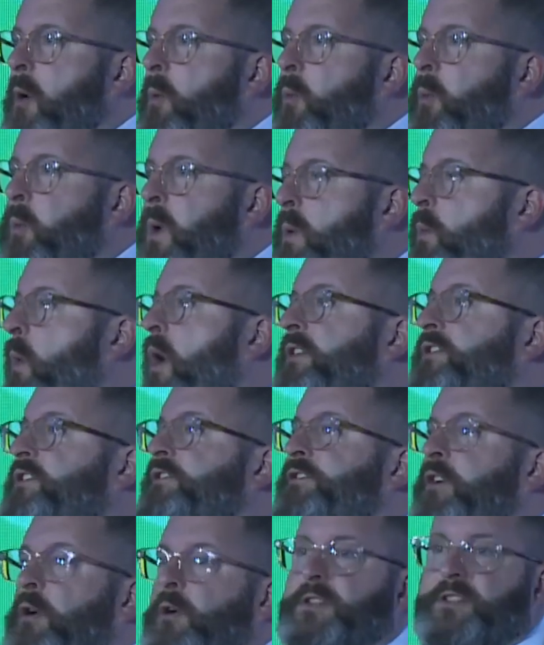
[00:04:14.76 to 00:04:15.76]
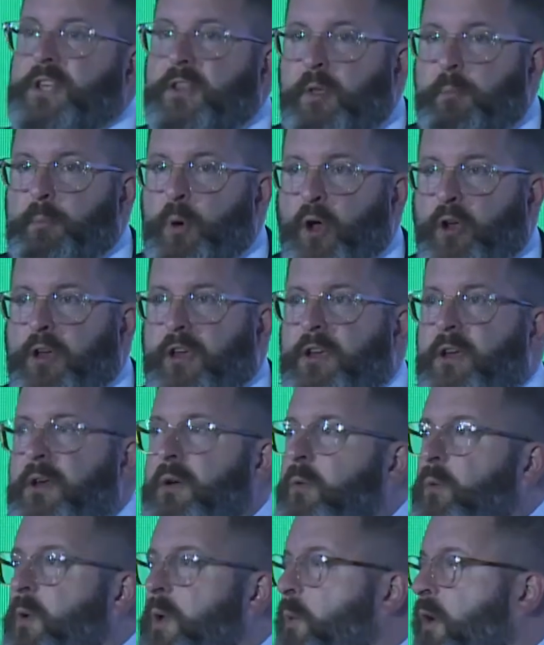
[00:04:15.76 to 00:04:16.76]
We want to focus on the book.
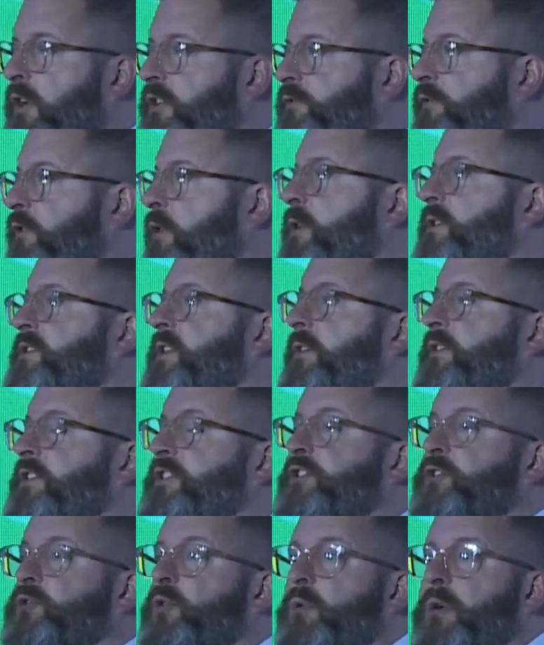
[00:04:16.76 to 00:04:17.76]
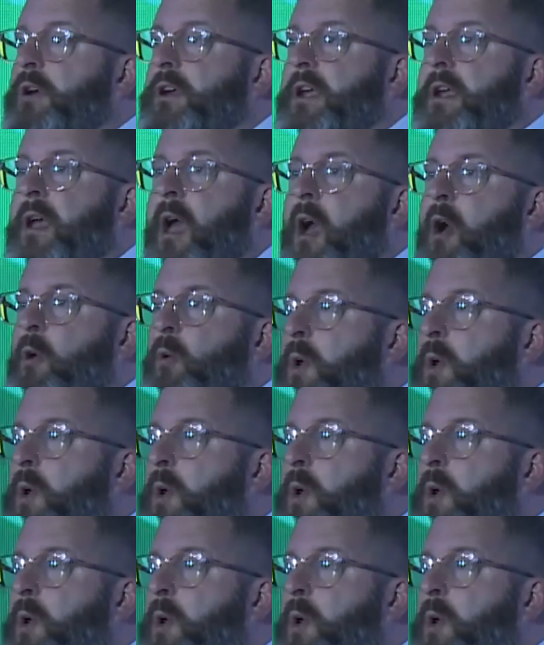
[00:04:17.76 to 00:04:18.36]
We want to focus on the story. We